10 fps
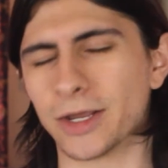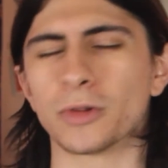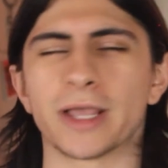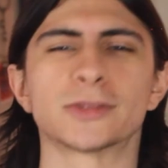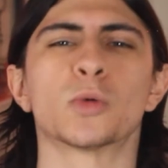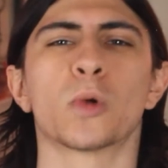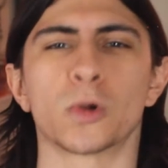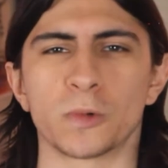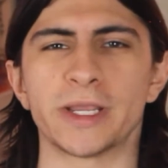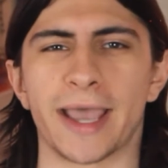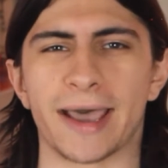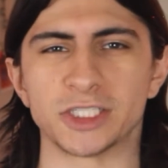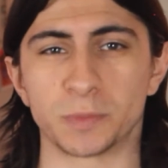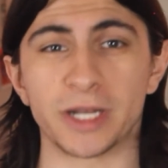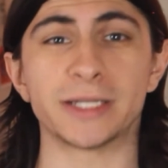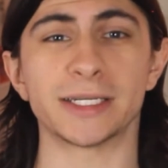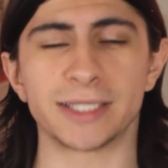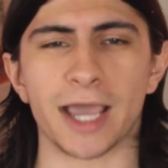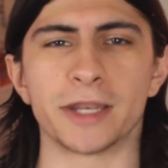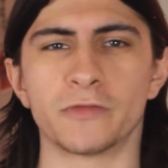don't like the word rehash, but it did
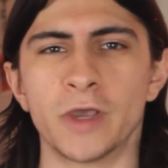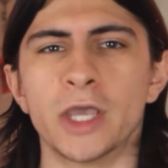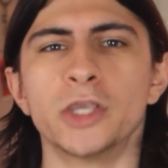kind of